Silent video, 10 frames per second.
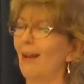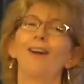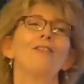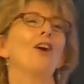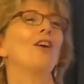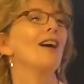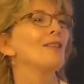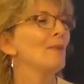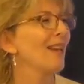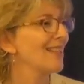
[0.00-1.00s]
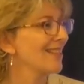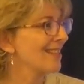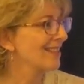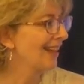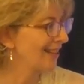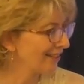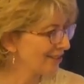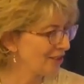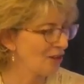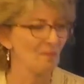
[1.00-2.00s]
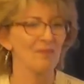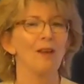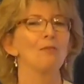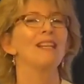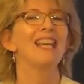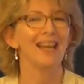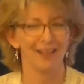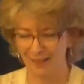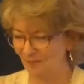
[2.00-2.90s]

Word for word: Uh, her husband has a telescope. That would be Kenneth.